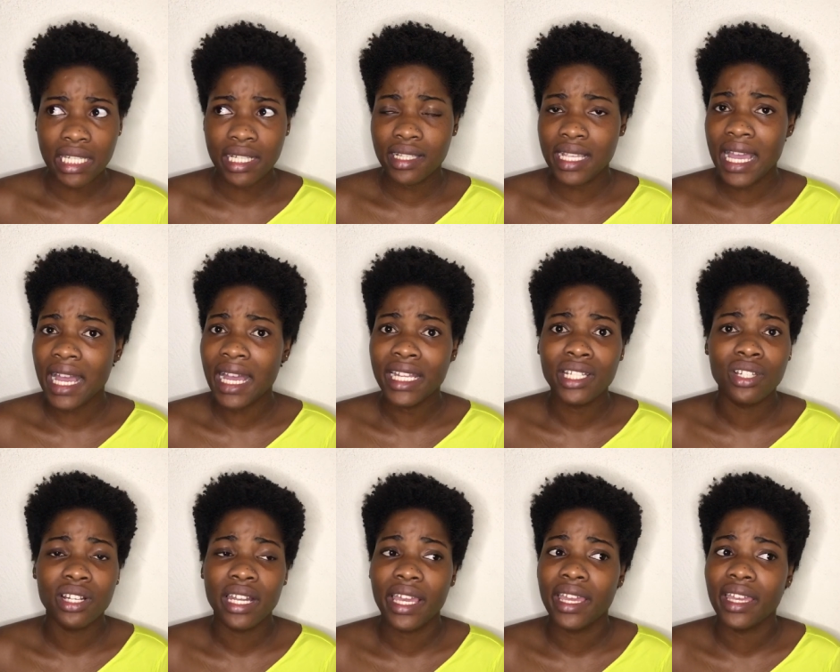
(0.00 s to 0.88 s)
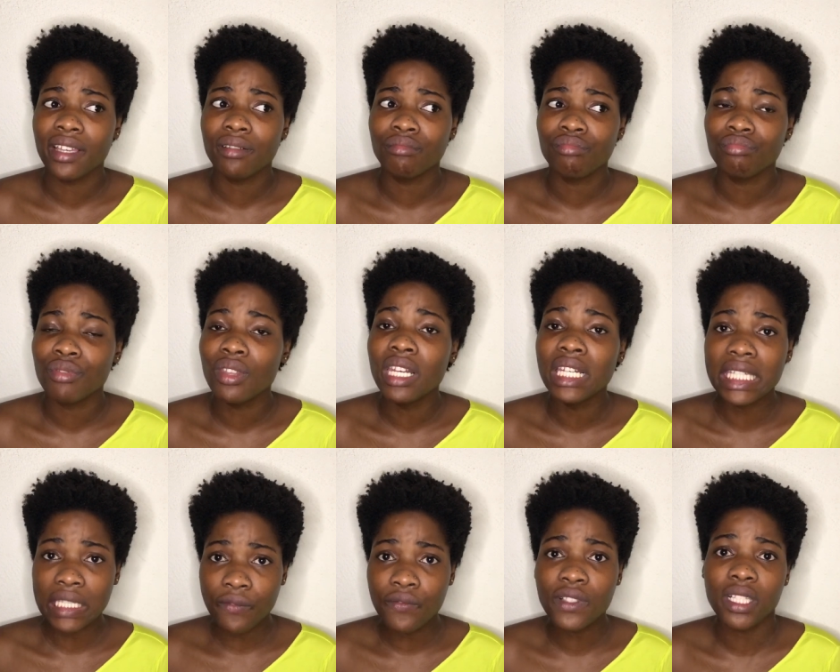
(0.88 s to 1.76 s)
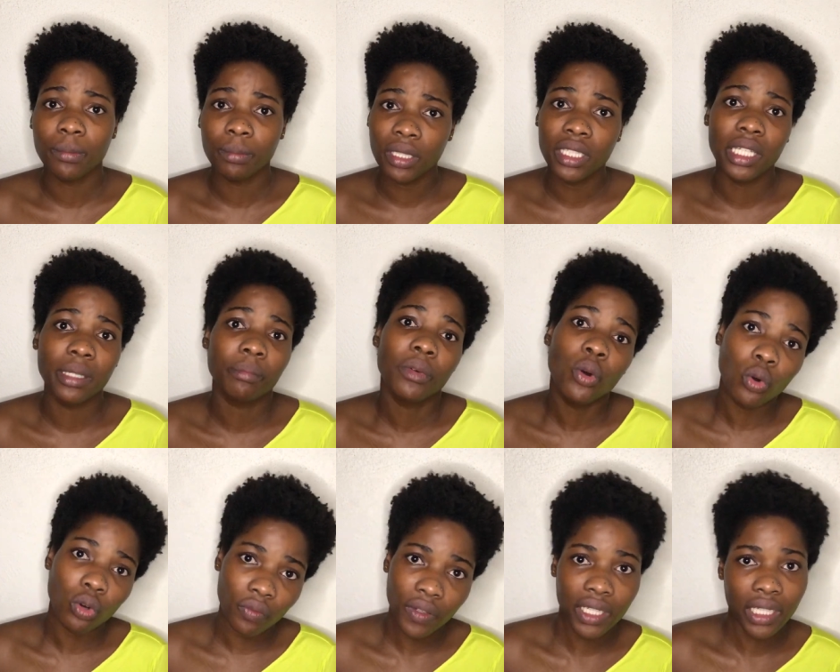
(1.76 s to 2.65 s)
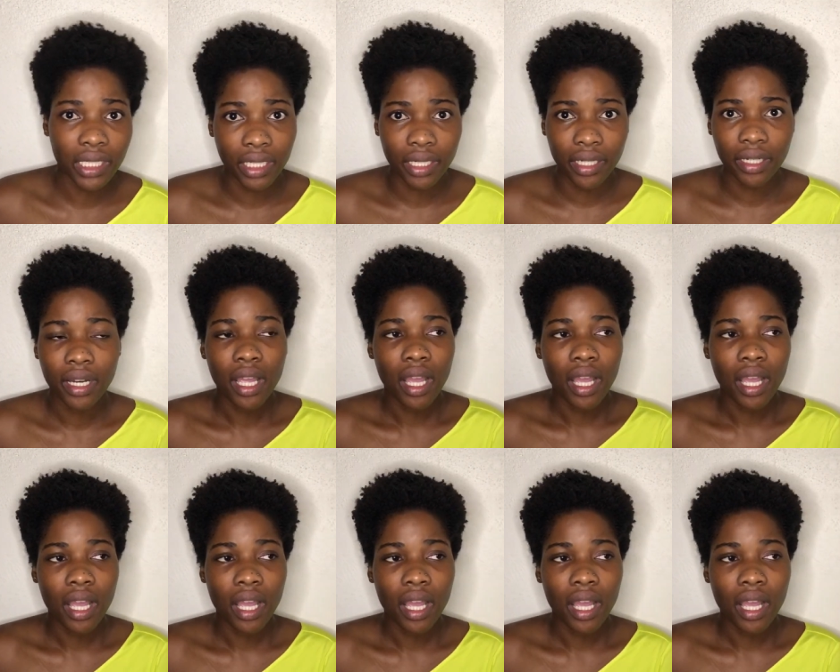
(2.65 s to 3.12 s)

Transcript: so I had to leave some of them over there.